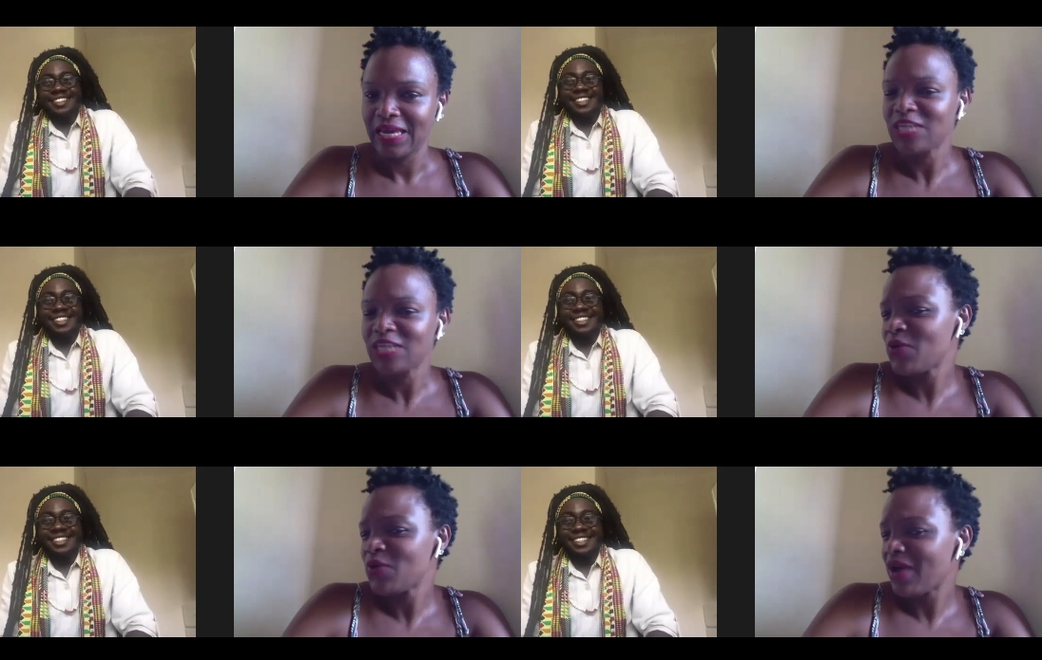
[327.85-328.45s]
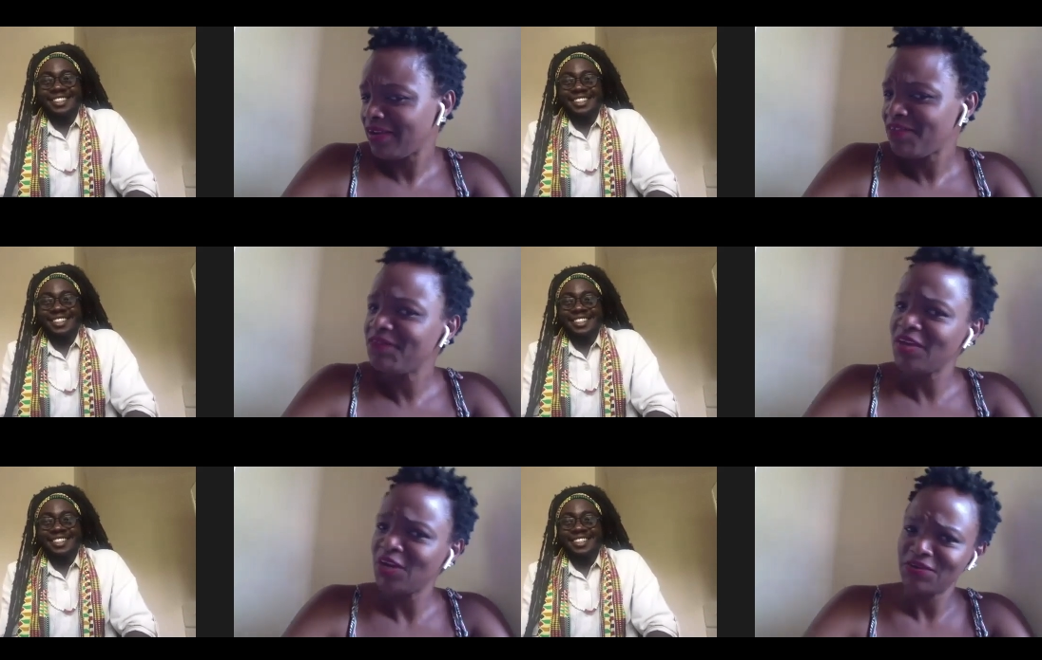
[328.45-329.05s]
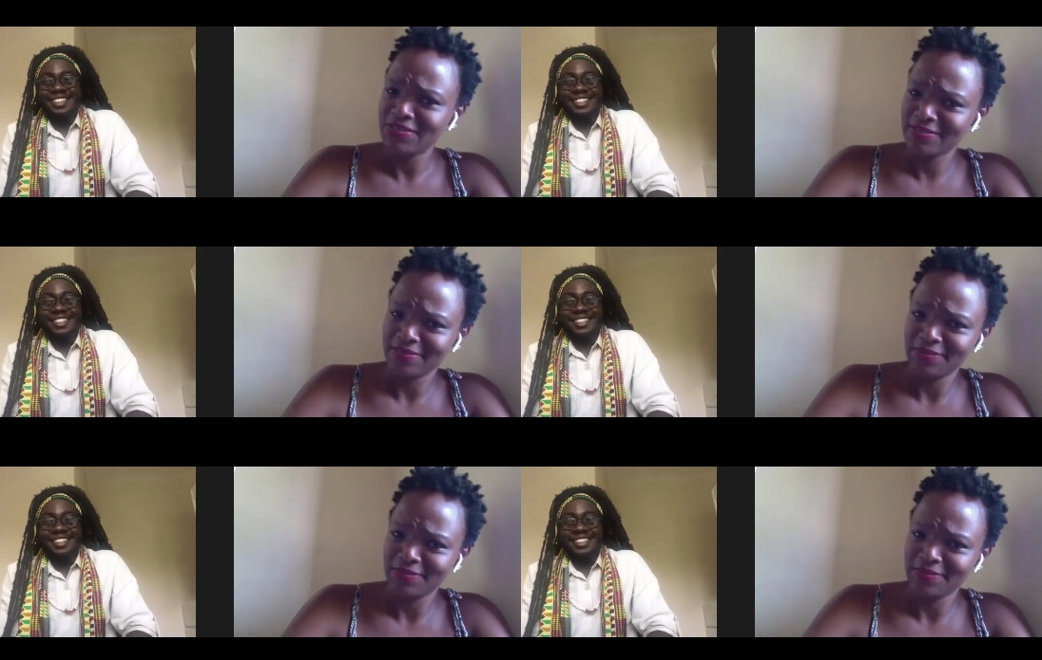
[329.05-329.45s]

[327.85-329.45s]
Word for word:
Speaker 1: that you have any fears?